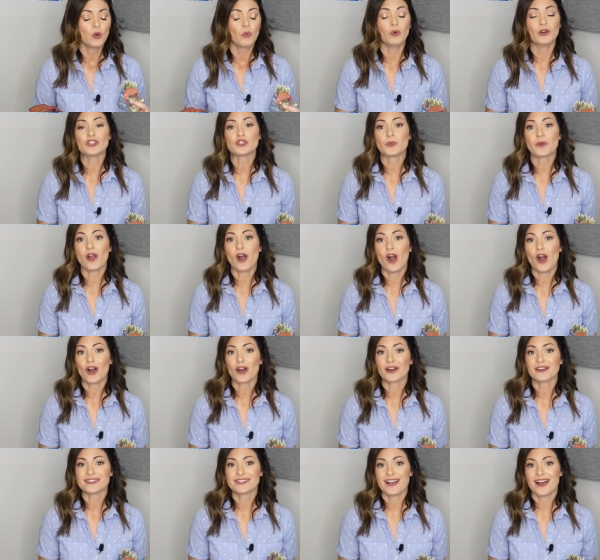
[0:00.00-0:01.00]
Once we
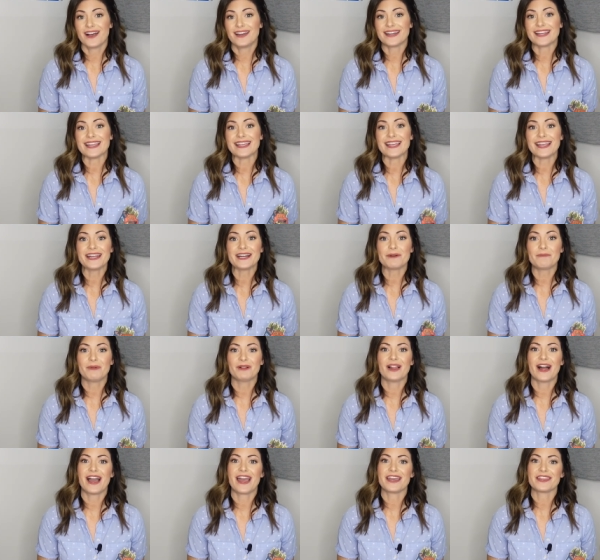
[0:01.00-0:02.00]
are done heat
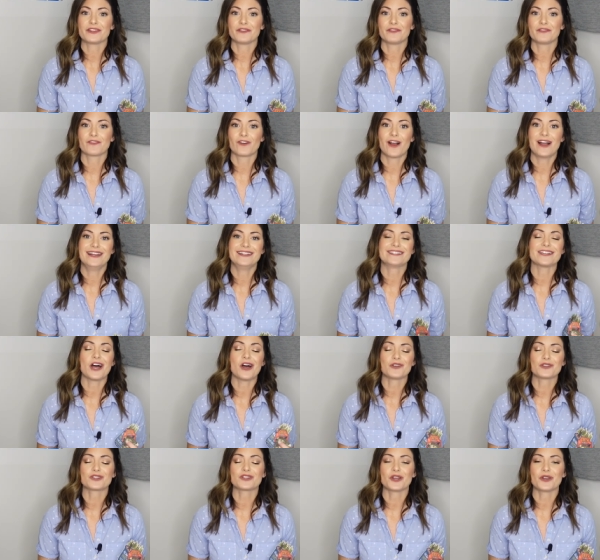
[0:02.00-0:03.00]
applying the front,
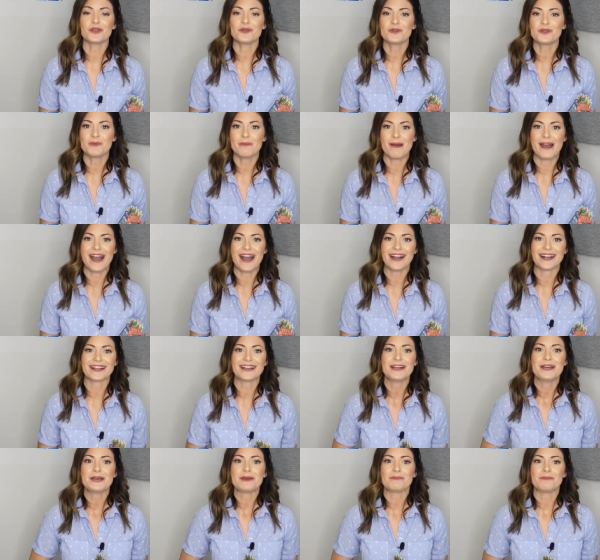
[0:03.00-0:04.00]
I'll show you the
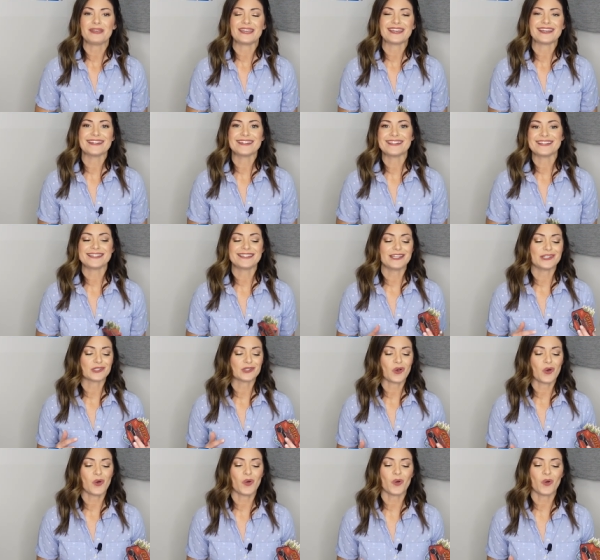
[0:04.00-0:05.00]
back because
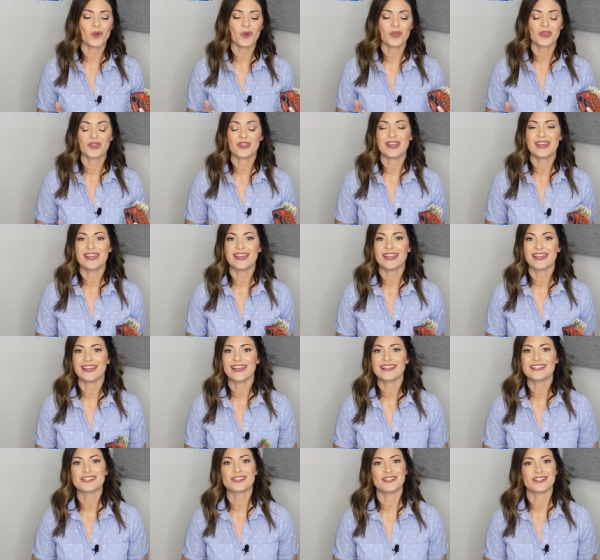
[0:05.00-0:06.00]
this whole
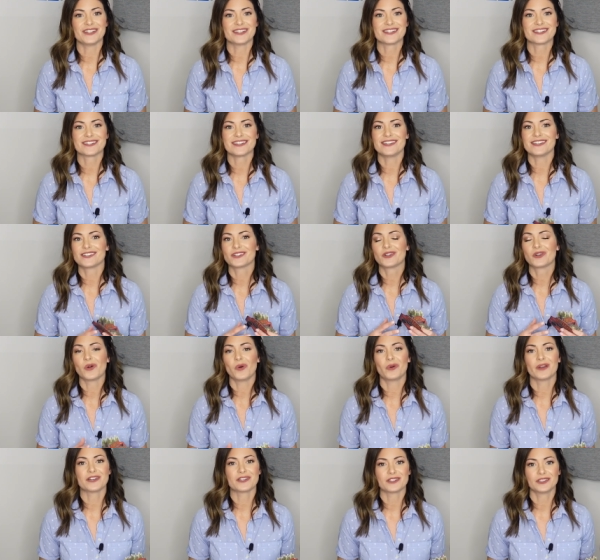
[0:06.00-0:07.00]
thing just is
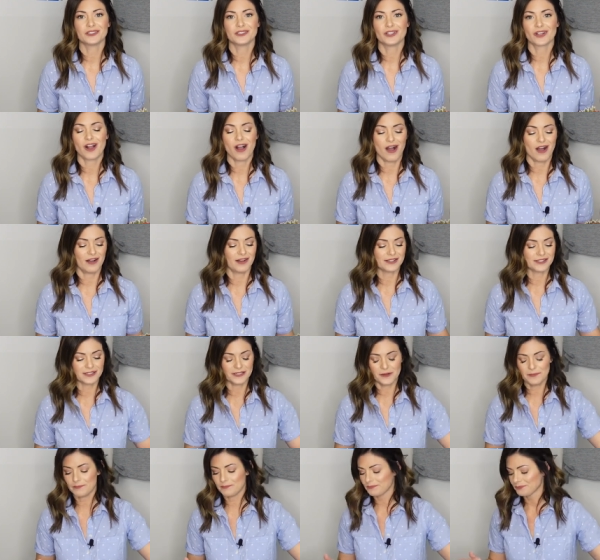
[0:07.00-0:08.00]
going to look
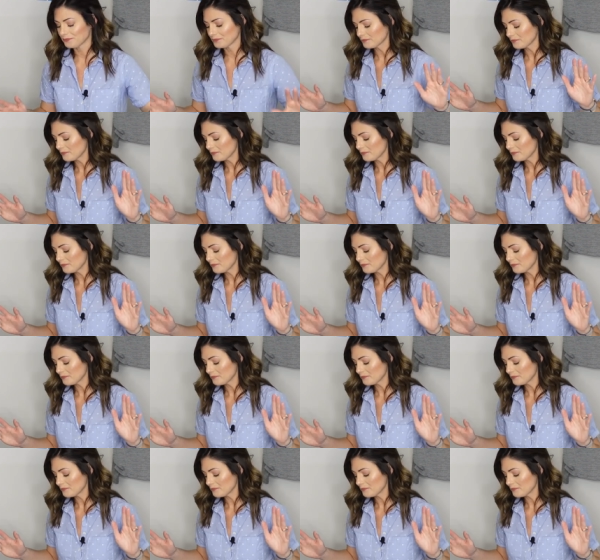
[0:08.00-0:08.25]
awesome.